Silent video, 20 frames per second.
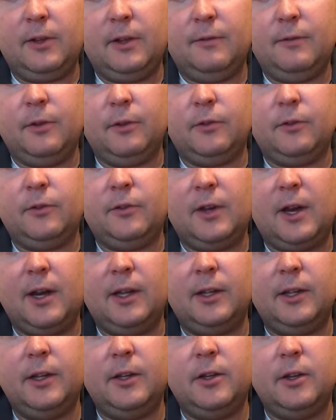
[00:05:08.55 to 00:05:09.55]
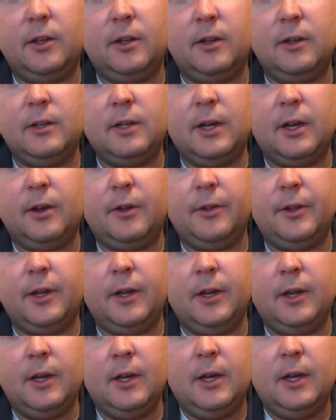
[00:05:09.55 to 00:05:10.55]
They feel solid. You can tell
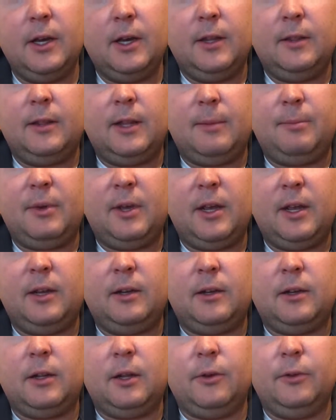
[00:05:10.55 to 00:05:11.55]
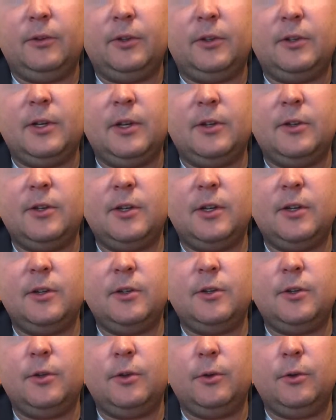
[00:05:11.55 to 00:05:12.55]
that they paid close attention
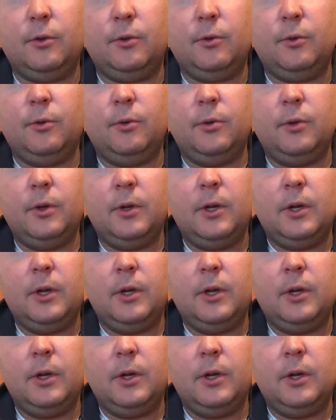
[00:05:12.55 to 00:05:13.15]
to